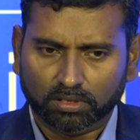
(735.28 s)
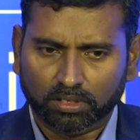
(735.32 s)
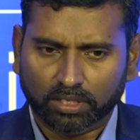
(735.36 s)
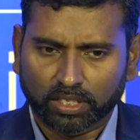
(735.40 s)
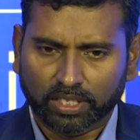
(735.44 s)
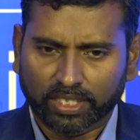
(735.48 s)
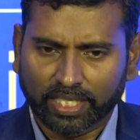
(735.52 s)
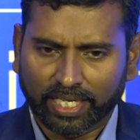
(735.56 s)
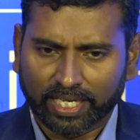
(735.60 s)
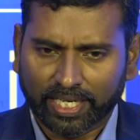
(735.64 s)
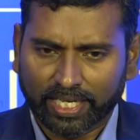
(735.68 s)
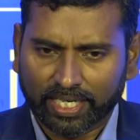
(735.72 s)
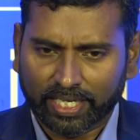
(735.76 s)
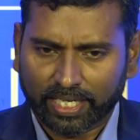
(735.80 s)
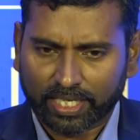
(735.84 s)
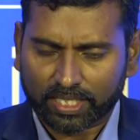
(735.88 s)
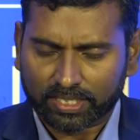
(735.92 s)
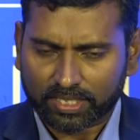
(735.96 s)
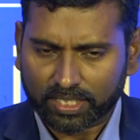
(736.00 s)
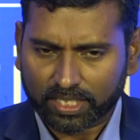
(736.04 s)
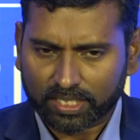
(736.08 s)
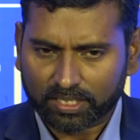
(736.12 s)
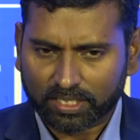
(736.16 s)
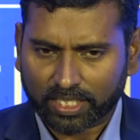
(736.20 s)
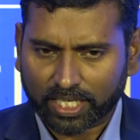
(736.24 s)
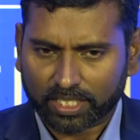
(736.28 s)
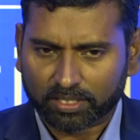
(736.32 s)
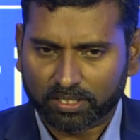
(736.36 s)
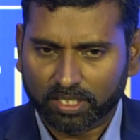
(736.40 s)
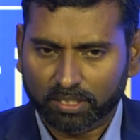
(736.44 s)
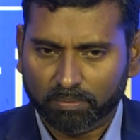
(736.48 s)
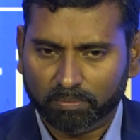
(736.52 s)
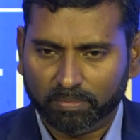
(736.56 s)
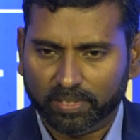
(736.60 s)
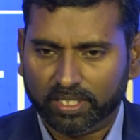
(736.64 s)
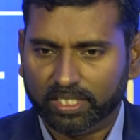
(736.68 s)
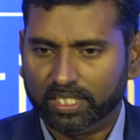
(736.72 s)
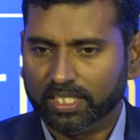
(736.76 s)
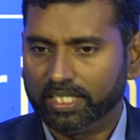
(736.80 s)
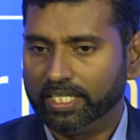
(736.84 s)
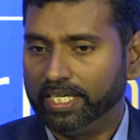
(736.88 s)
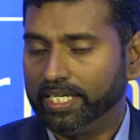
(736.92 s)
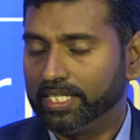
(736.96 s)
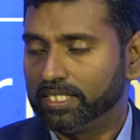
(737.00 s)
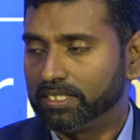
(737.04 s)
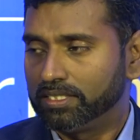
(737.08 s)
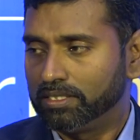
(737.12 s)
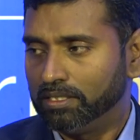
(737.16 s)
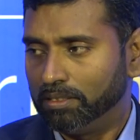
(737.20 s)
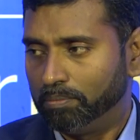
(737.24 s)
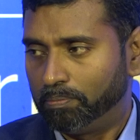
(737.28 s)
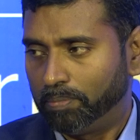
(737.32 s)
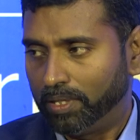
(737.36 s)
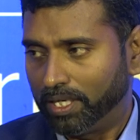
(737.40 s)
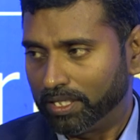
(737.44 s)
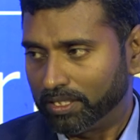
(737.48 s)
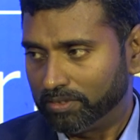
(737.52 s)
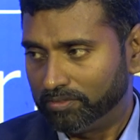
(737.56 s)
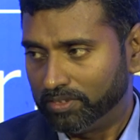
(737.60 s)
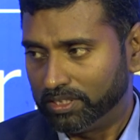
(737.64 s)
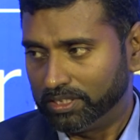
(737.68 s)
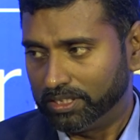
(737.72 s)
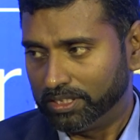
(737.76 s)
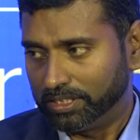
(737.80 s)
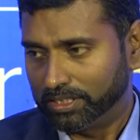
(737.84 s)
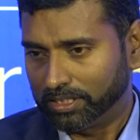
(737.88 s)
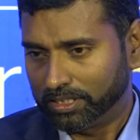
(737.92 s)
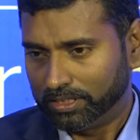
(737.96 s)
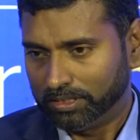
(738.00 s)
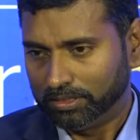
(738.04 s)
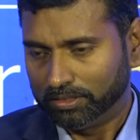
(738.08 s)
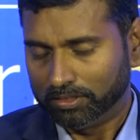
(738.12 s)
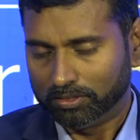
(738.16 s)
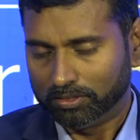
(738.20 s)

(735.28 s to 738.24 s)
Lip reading: in essence actually mitigates a part of the risk.